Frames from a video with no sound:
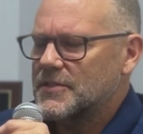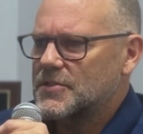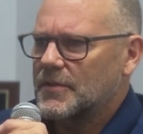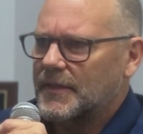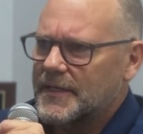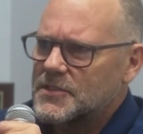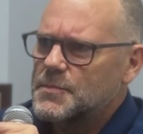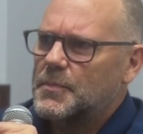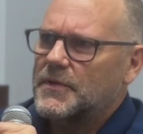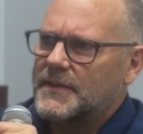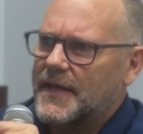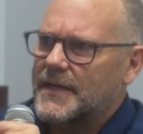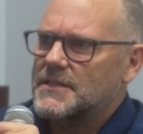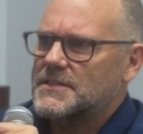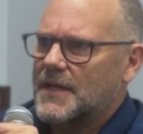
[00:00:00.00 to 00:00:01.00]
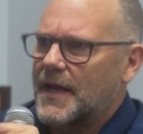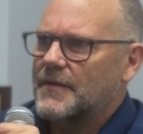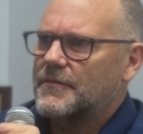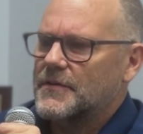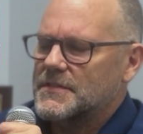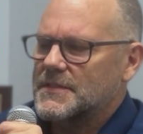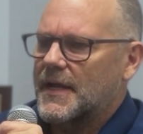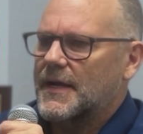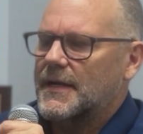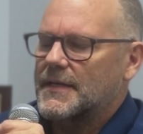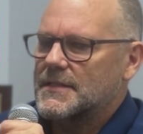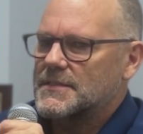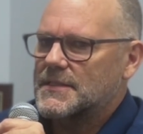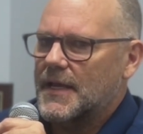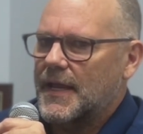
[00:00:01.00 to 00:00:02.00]
So let's put that aside for a second
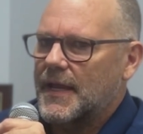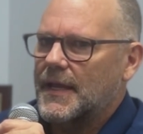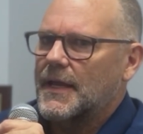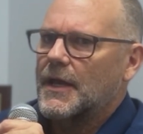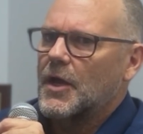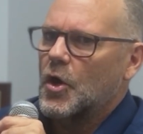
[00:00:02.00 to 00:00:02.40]
and say,